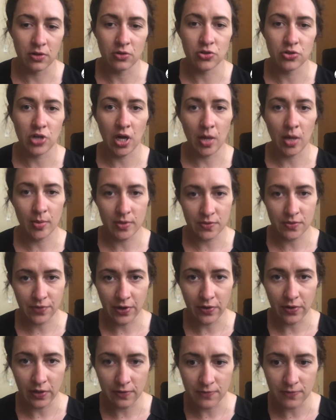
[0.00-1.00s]
job is
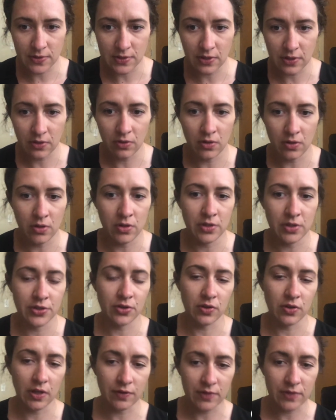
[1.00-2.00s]
fairly physical and
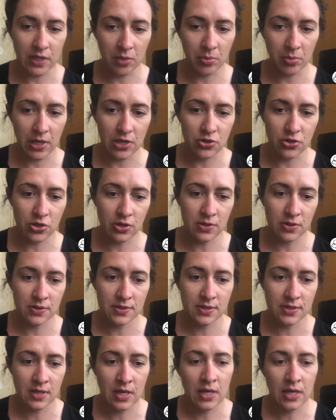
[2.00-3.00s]
you're lifting patients,